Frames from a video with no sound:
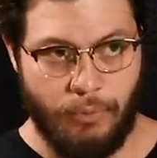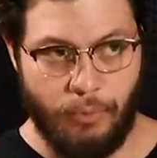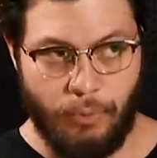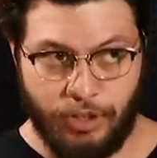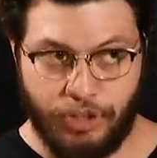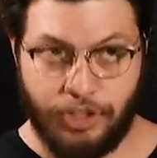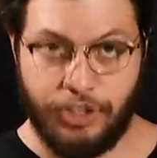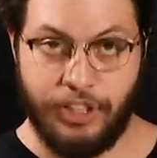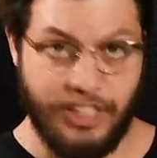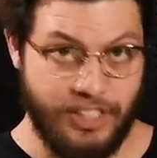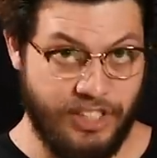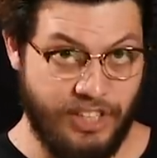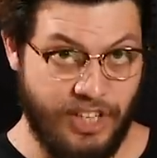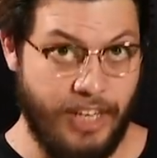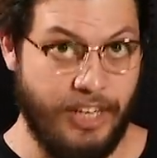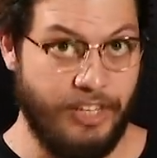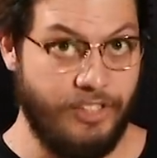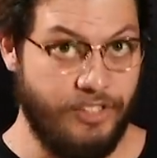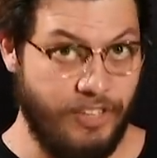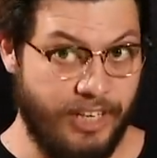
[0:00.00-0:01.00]
which
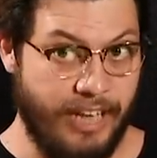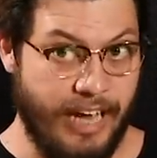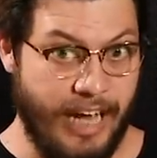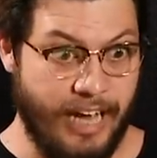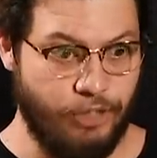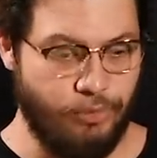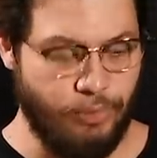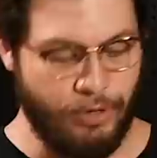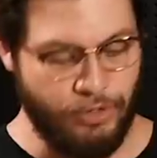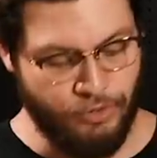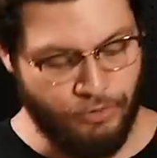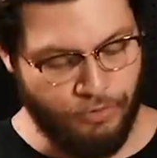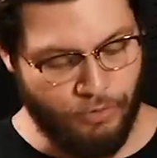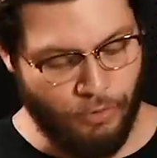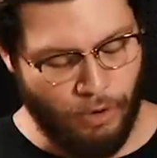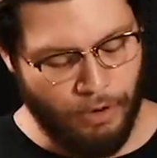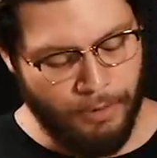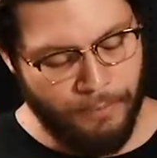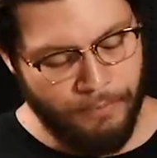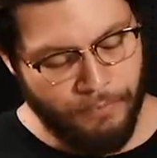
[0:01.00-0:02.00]
contains a gas
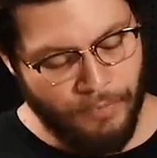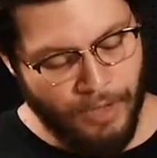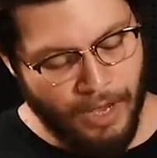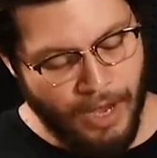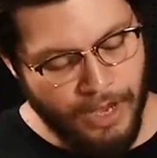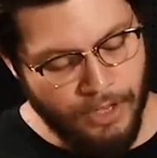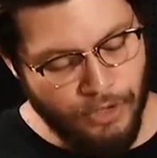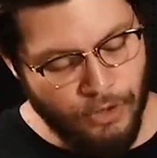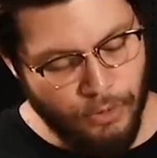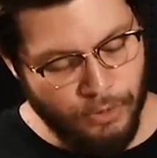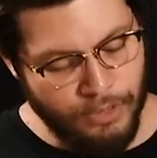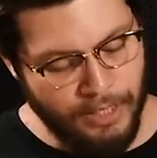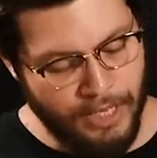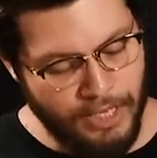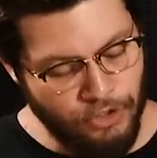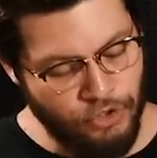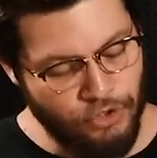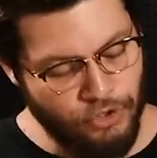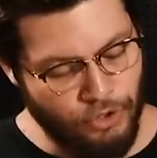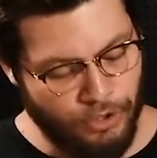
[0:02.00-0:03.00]
reservoir, and you would
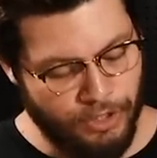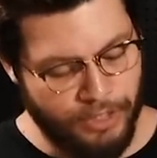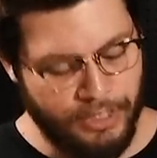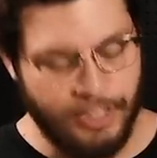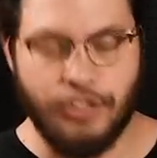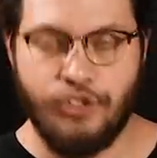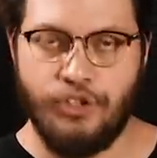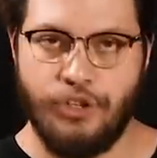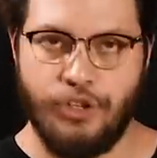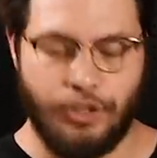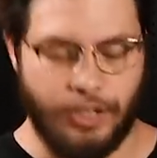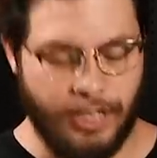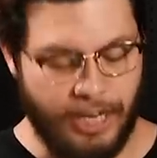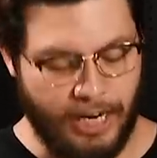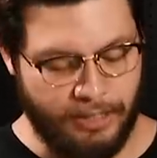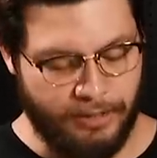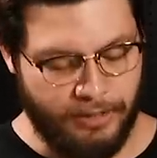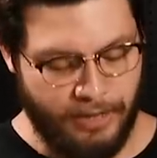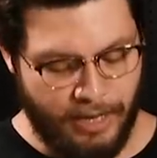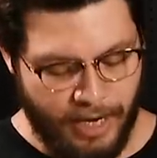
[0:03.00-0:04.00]
insert it into your
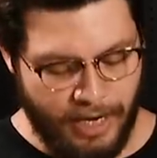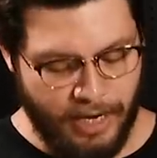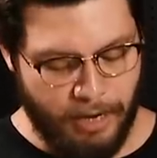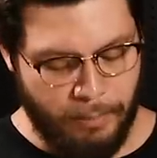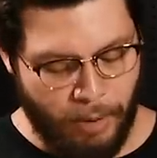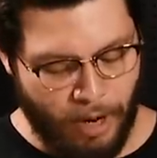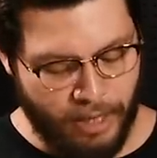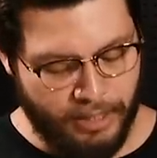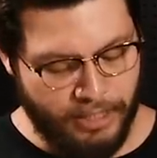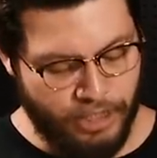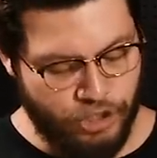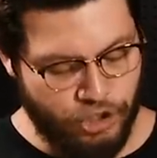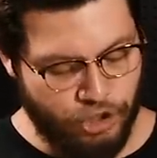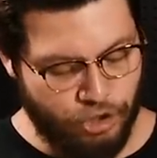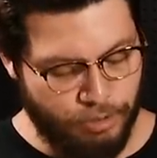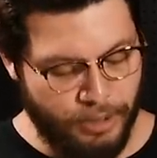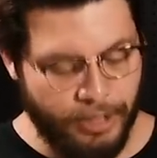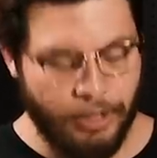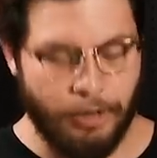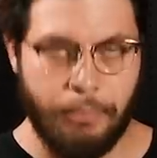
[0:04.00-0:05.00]
gun. And upon each
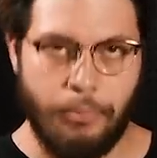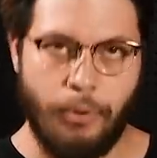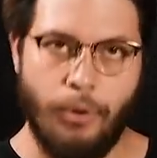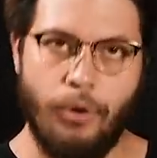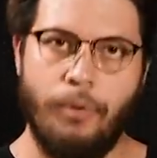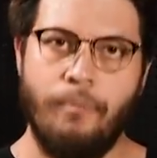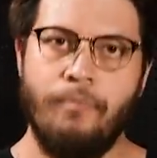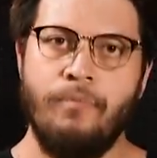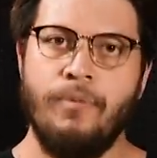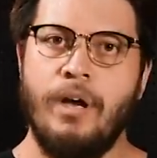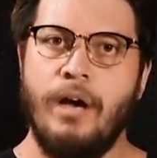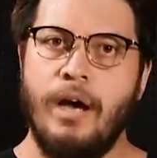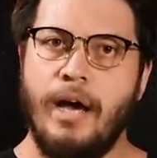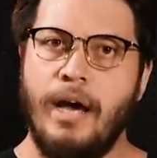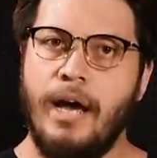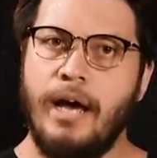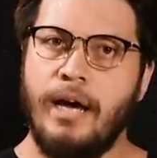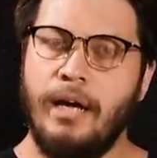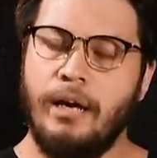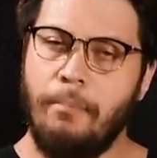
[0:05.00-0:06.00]
trigger pull,
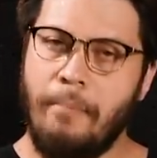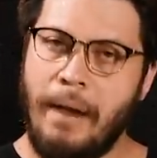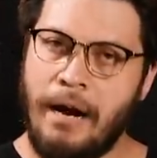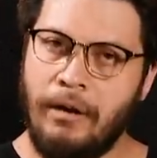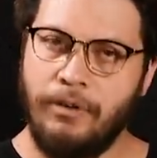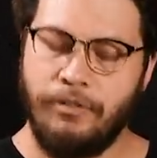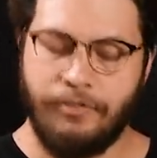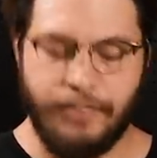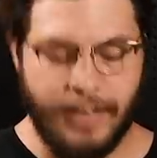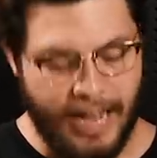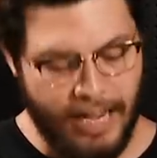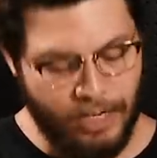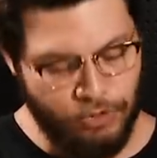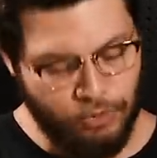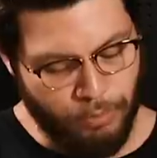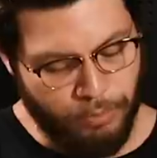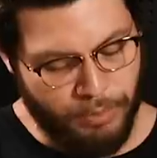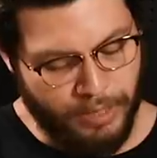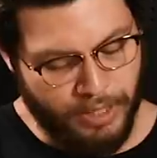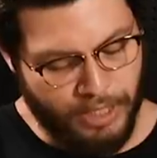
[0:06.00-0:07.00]
an amount of
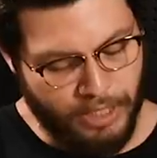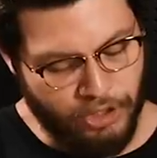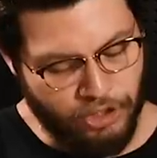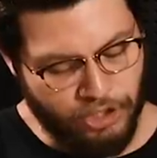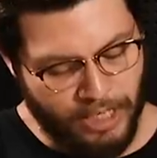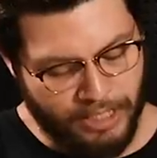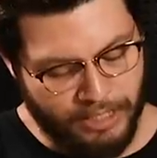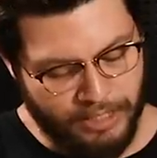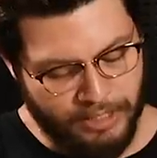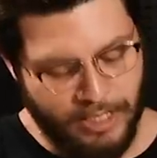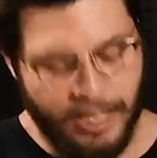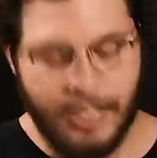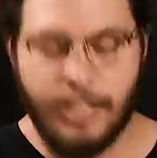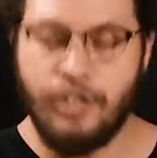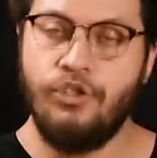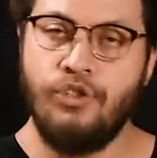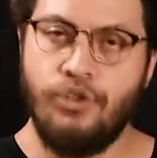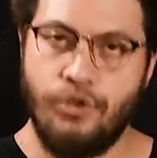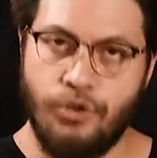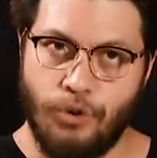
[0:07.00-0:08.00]
gas will be injected
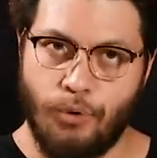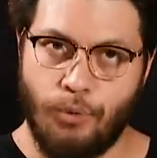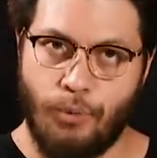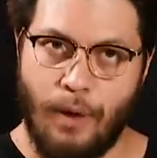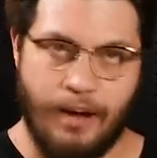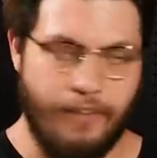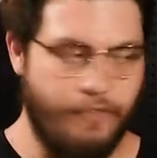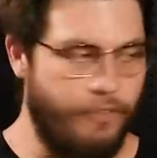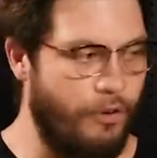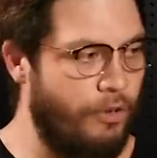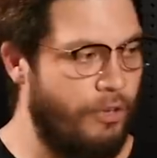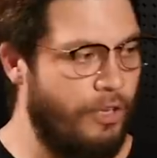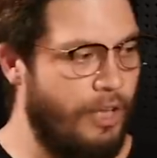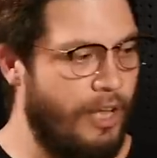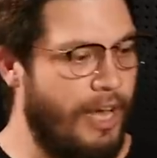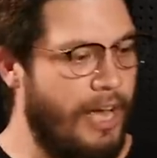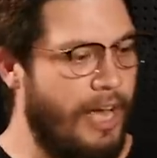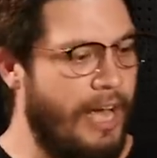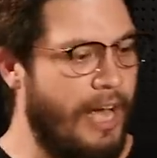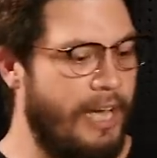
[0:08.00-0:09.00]
into your rifle,
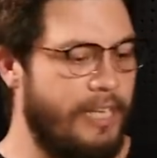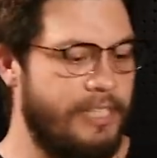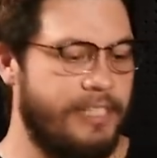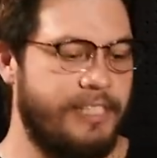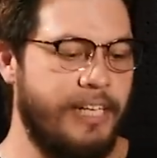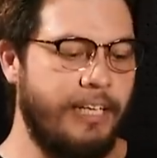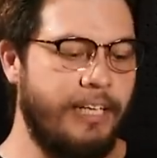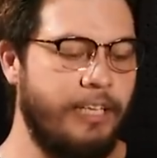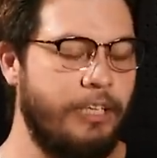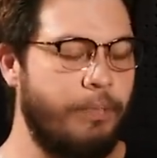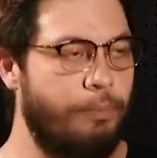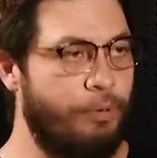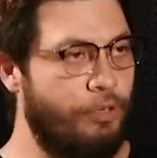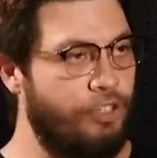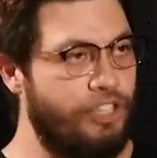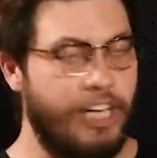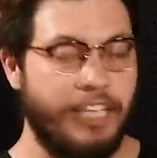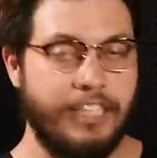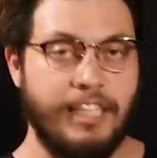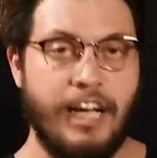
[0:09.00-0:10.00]
sending the
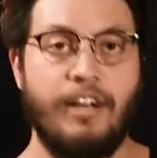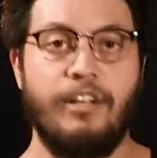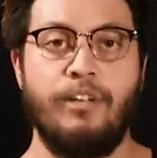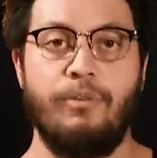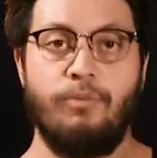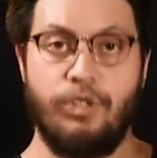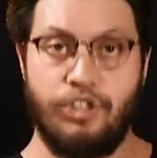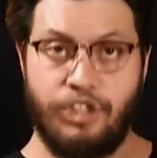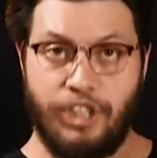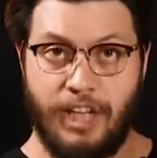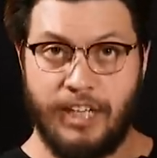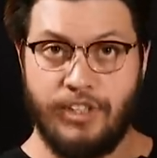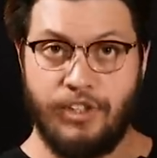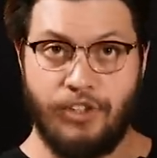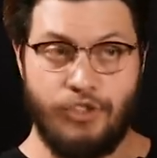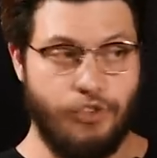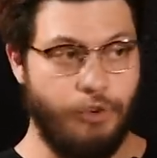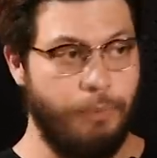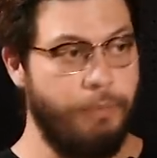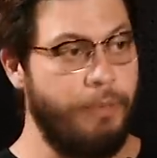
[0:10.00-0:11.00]
projectile, in which case
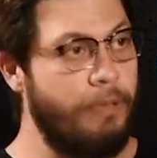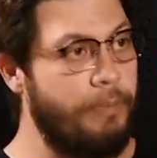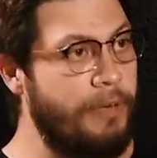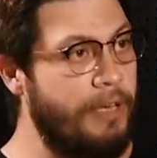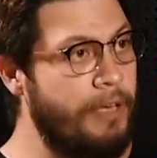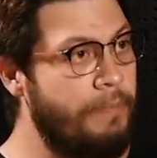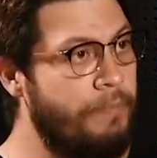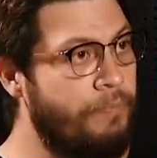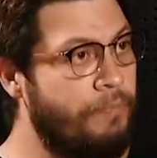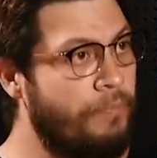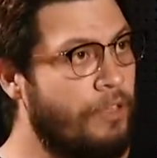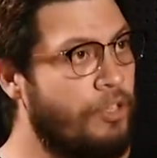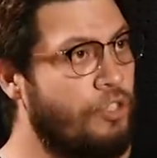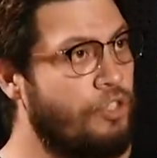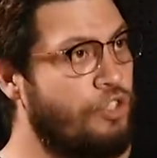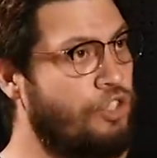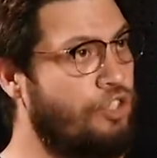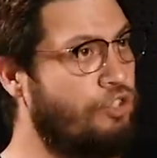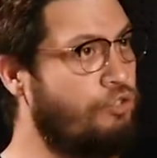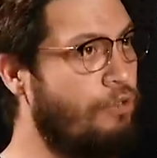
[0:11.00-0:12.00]
is your BB,
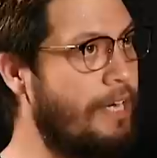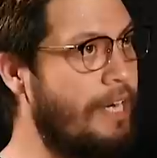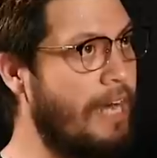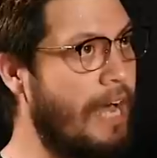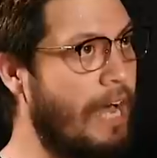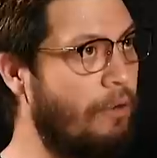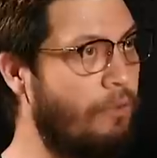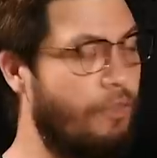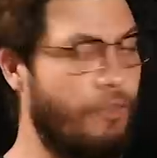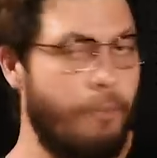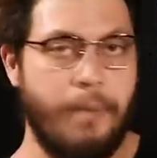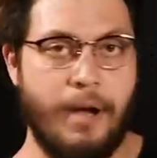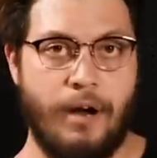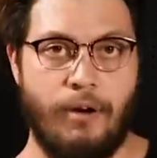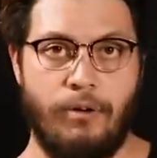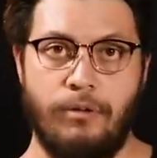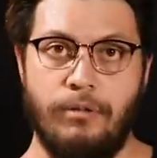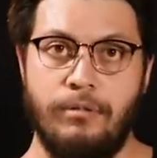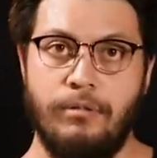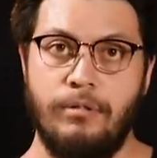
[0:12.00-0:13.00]
straight out the
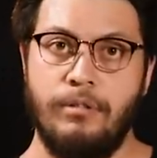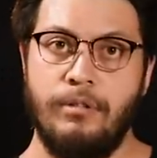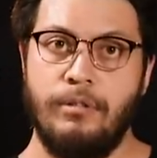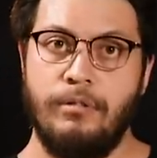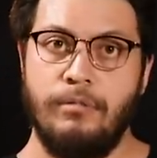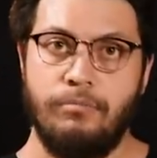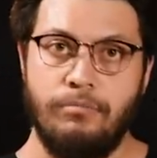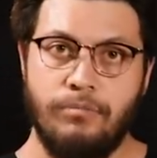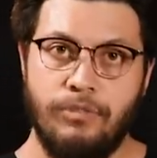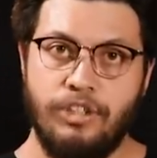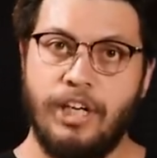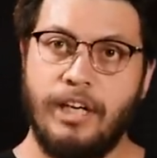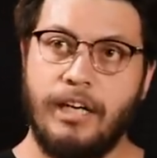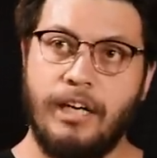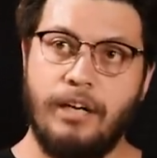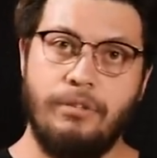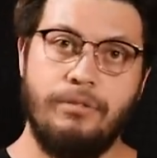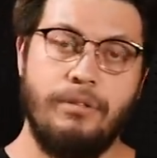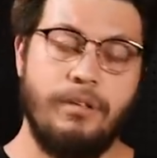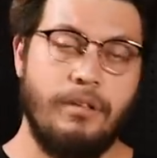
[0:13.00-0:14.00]
barrel. Check
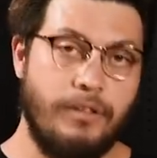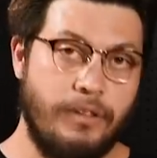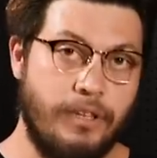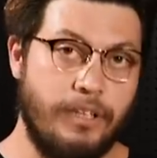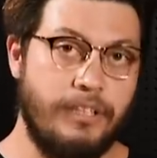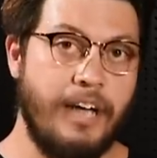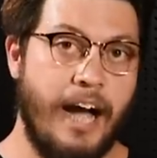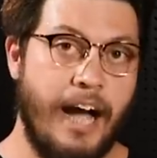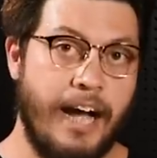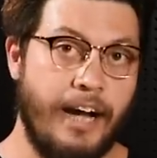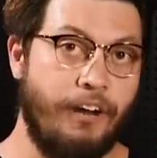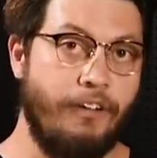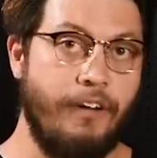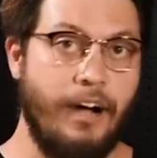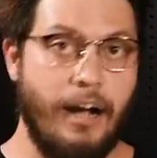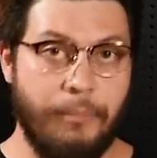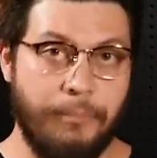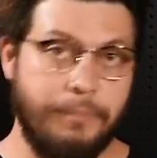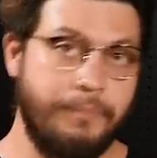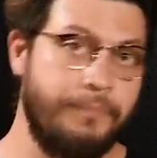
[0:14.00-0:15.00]
out the
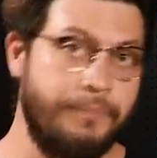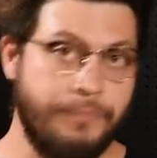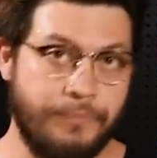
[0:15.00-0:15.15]
diagram